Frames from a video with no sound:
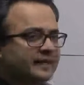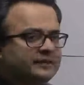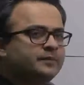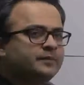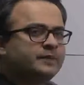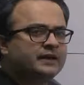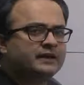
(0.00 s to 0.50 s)
the
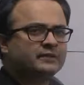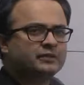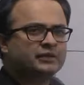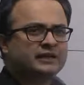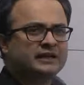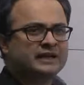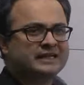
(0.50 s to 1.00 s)

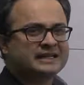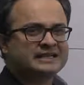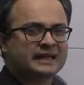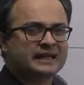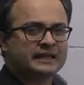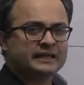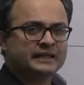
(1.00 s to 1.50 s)
parabola at
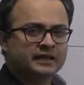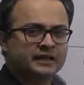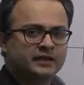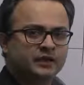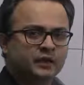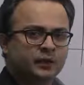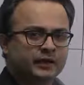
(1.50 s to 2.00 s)
exactly
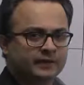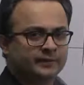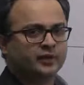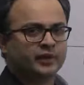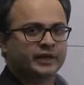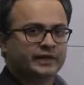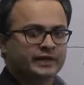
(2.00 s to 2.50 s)
one
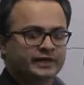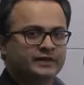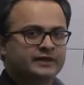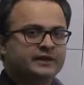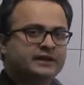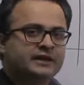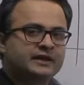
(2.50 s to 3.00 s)
point,
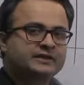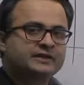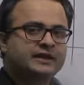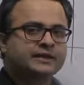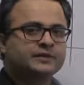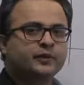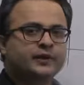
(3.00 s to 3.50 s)
and
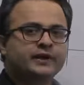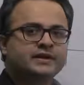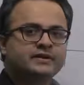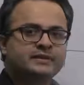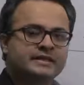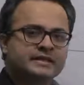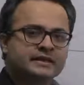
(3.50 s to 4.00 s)
that point is
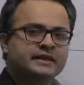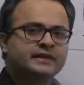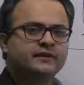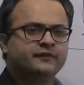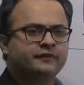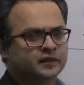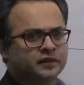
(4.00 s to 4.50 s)
basically
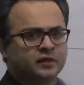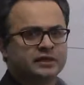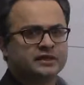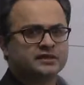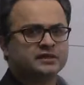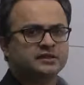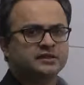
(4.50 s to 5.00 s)
referred to
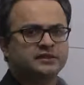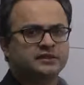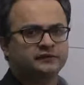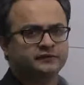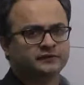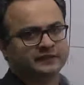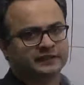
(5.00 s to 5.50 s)
as the
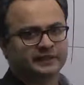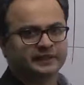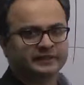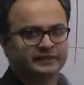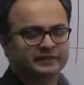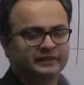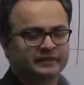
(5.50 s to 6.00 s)
vertex,
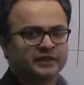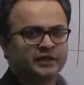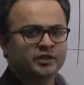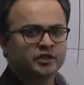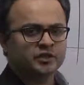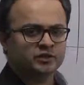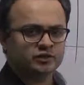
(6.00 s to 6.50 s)
right?
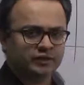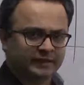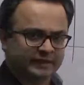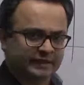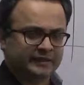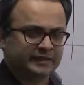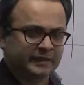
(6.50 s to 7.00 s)
So
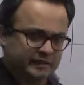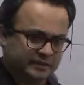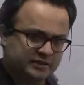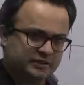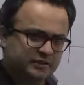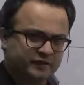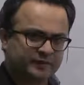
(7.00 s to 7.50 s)
again, the
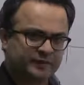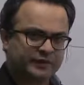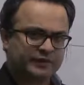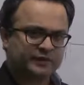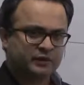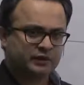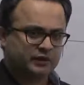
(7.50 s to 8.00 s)
axis of the
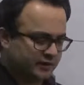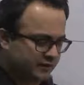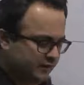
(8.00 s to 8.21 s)
parabola